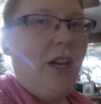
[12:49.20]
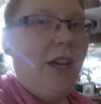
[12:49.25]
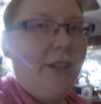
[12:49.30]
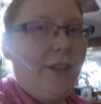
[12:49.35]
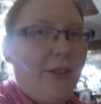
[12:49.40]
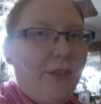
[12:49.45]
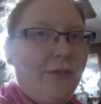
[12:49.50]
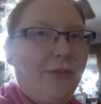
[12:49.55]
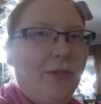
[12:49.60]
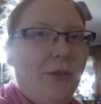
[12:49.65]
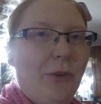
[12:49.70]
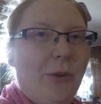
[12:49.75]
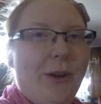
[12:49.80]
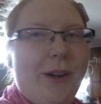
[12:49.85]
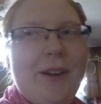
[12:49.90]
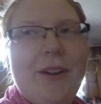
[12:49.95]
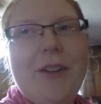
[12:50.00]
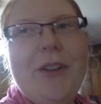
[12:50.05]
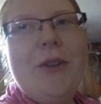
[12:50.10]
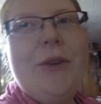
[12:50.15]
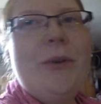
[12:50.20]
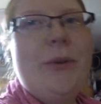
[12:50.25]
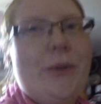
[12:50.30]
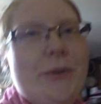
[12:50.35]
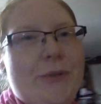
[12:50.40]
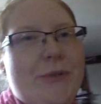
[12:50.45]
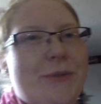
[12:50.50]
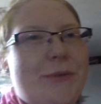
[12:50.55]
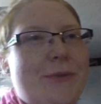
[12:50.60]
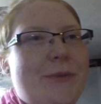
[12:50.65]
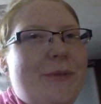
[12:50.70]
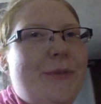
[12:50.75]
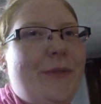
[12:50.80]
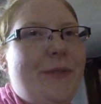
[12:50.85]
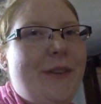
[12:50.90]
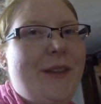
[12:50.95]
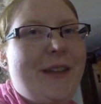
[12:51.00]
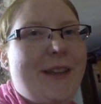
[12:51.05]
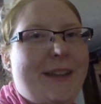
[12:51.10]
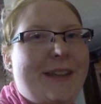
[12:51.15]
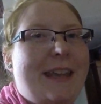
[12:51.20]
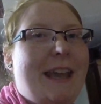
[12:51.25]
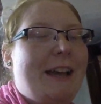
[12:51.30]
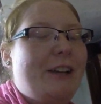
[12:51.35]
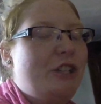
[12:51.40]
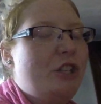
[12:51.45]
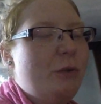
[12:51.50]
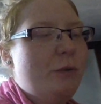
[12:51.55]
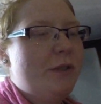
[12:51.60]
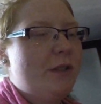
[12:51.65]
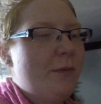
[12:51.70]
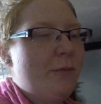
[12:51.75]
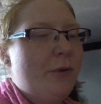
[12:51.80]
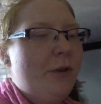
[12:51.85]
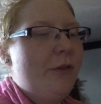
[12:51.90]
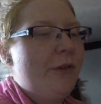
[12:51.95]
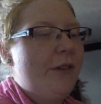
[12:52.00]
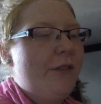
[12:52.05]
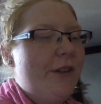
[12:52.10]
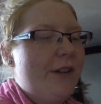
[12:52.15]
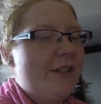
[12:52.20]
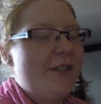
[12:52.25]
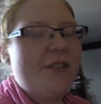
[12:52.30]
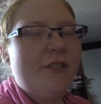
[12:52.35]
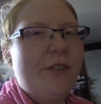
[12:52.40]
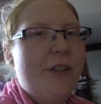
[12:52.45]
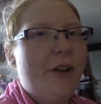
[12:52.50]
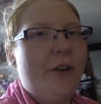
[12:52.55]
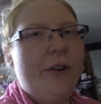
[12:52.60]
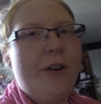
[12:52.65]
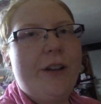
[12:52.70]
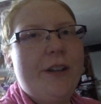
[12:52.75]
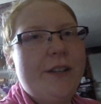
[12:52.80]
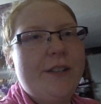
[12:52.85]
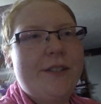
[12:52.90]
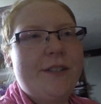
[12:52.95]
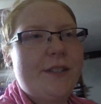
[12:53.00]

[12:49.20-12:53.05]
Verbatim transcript: onto the floor. It was, yeah, she was completely like delirious